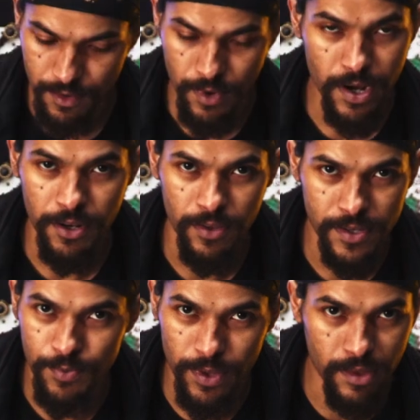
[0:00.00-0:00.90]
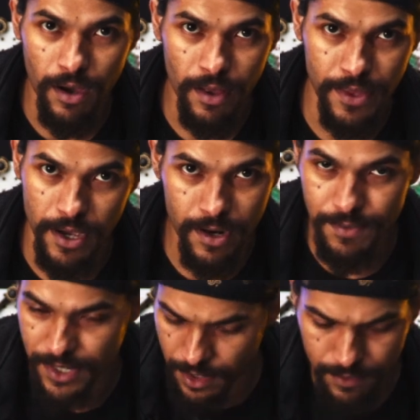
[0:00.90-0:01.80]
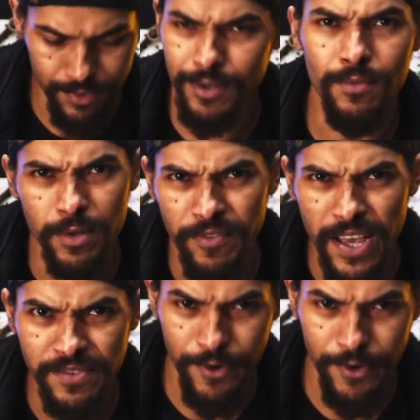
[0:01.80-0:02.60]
We're gonna do this with all the arms, so we'll fast